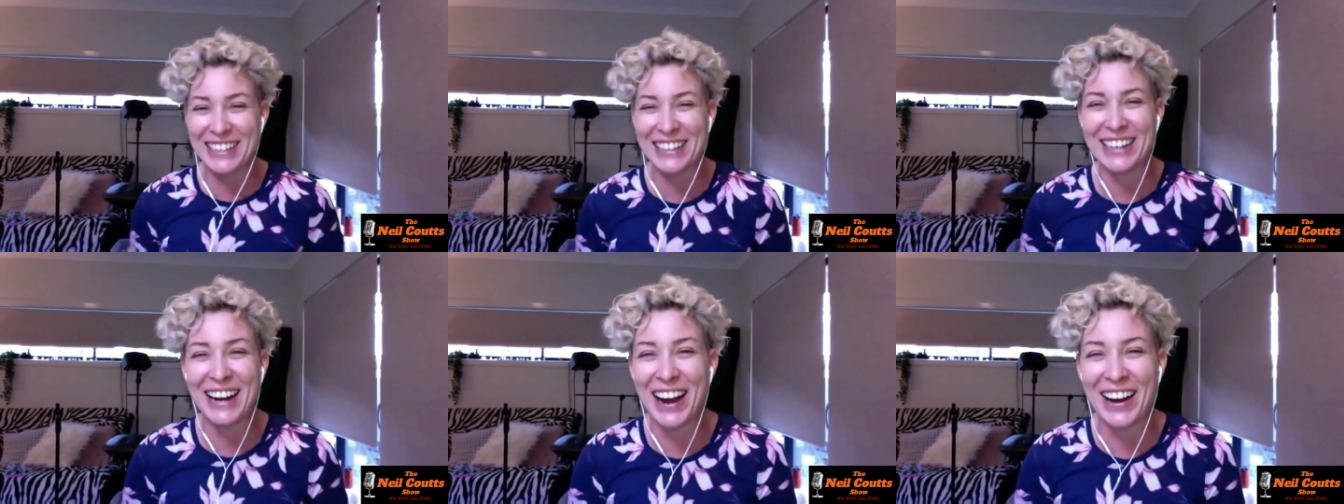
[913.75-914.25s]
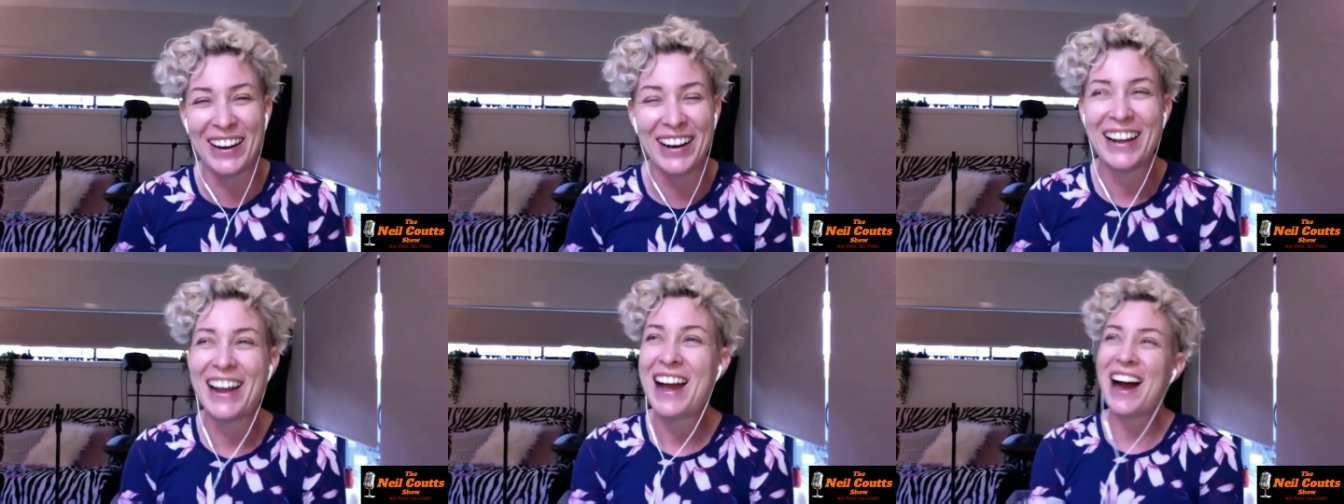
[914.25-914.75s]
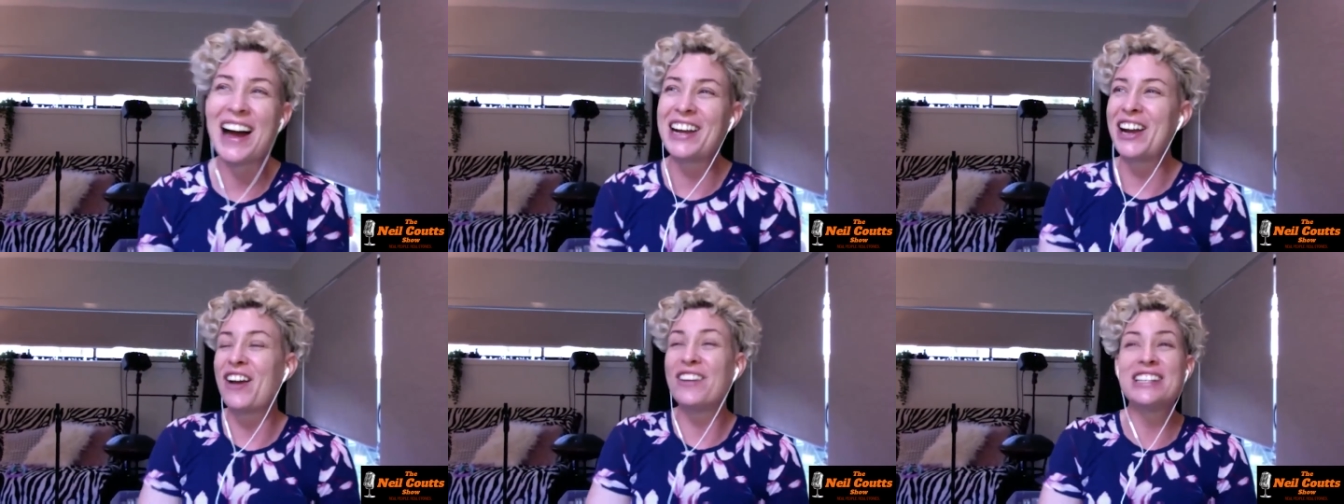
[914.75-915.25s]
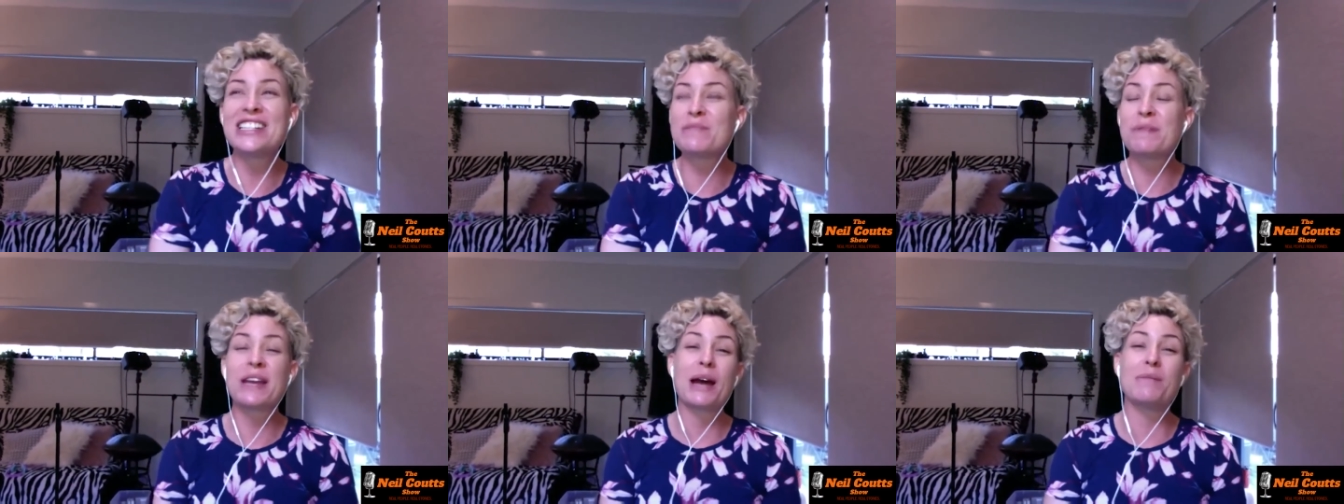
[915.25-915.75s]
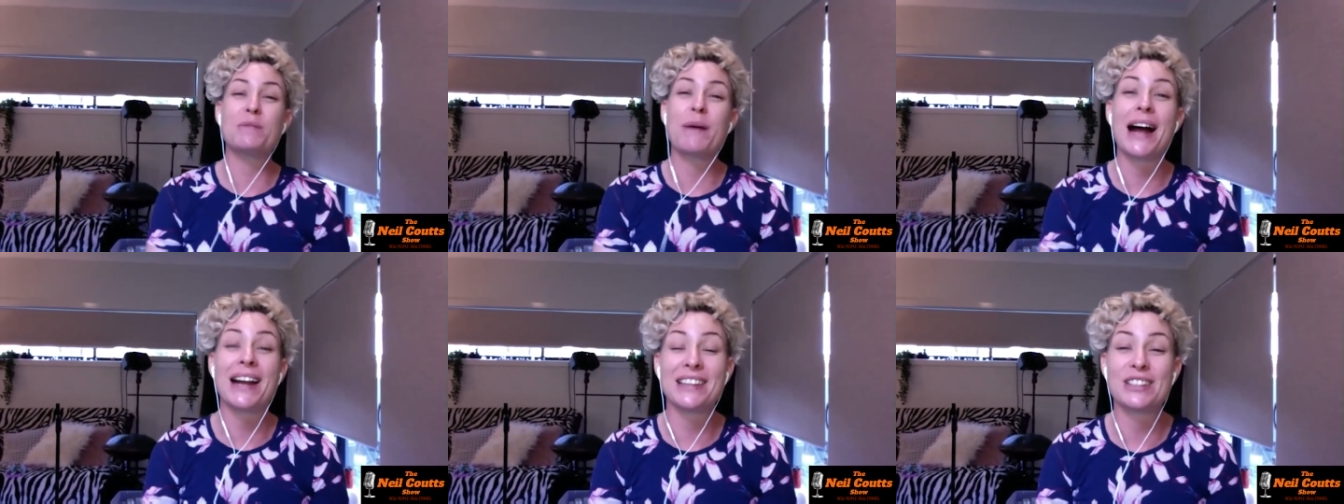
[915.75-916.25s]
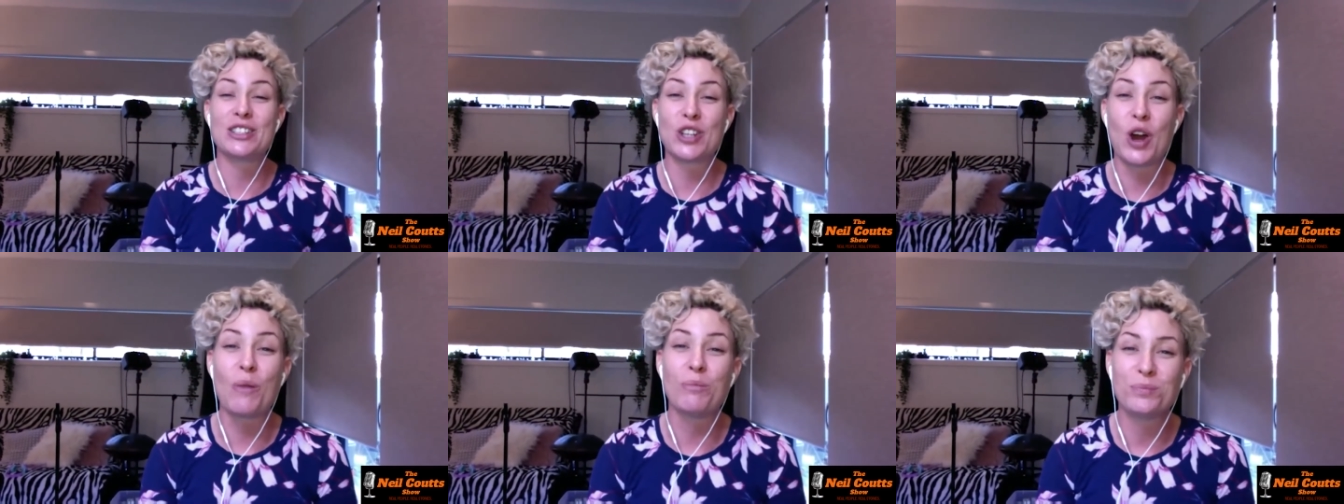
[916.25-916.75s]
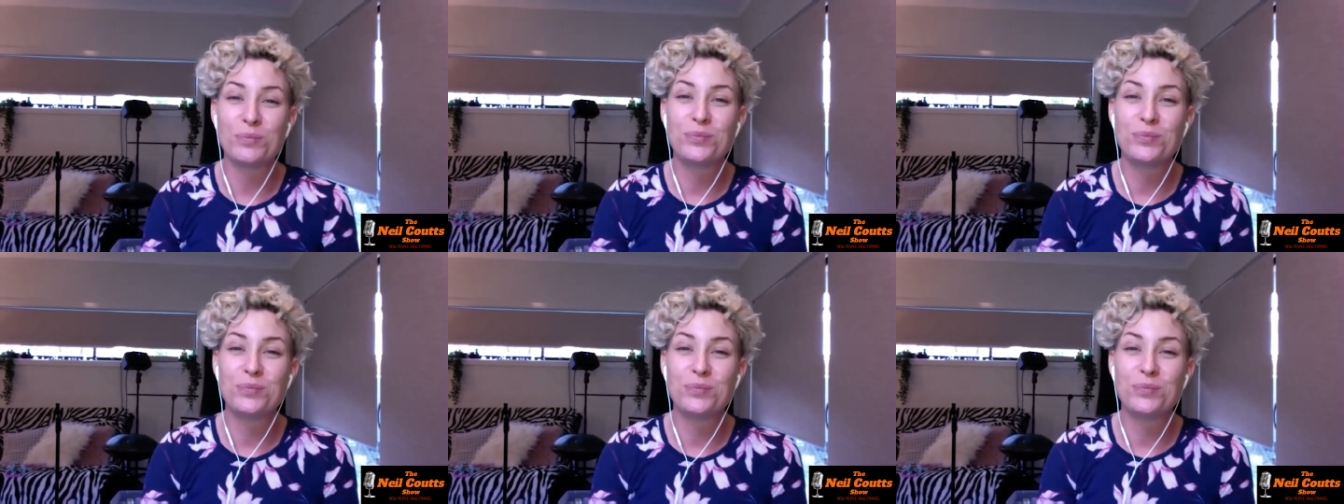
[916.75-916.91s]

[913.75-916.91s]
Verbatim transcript: you know, yeah. I don't know. It just becomes part of the job.